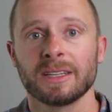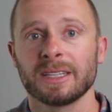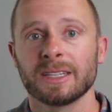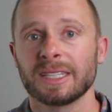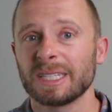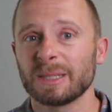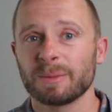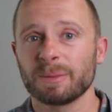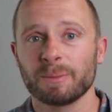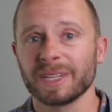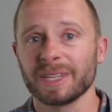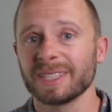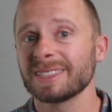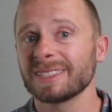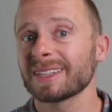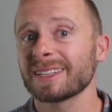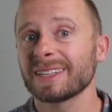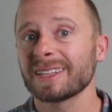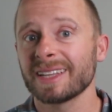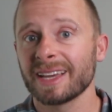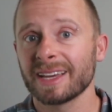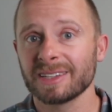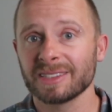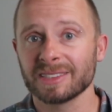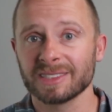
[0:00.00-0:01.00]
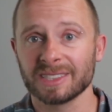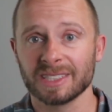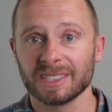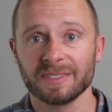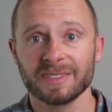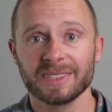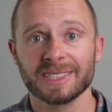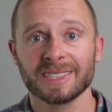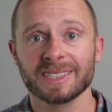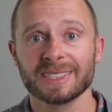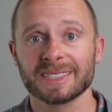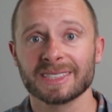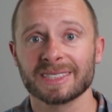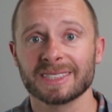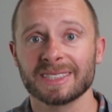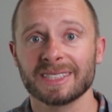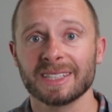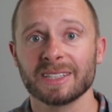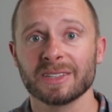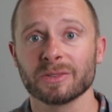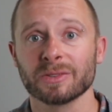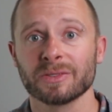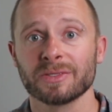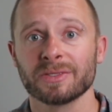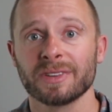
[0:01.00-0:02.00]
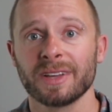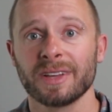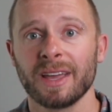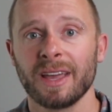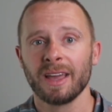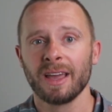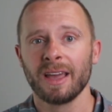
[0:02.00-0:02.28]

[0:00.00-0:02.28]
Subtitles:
It basically handles everything itself.